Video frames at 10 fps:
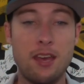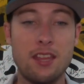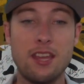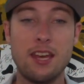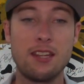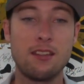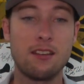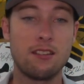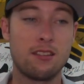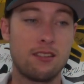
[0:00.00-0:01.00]
and
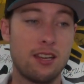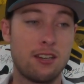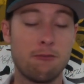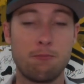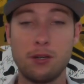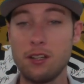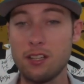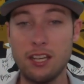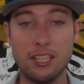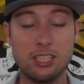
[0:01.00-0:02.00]
then it
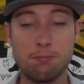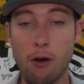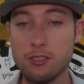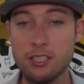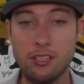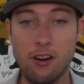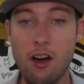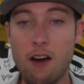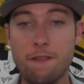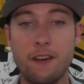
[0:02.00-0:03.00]
completely exposes
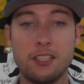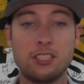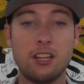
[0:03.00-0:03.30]
our offense.